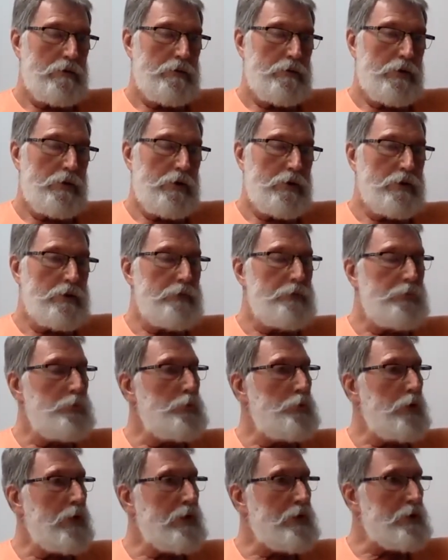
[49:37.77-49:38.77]
Because if
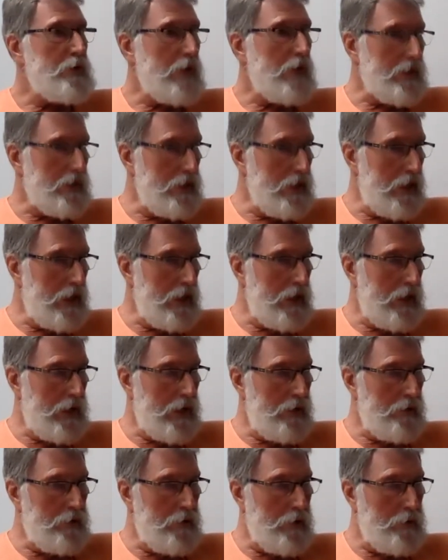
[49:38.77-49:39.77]
you extract
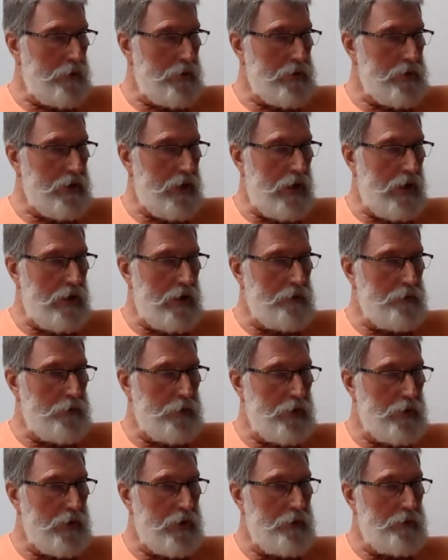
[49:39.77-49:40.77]
DNA from a cell and
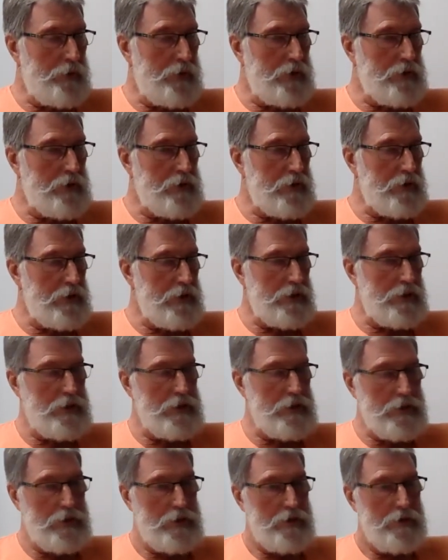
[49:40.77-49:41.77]
put it in a petri
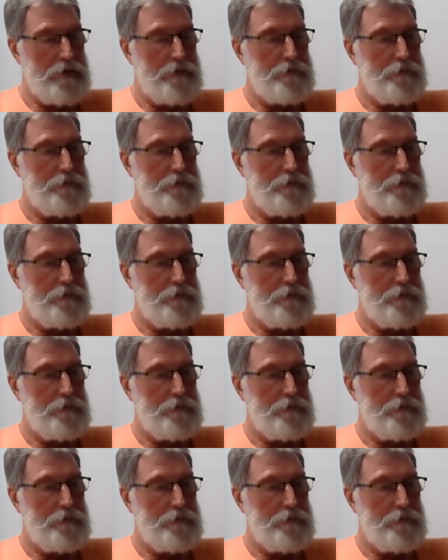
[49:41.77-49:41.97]
dish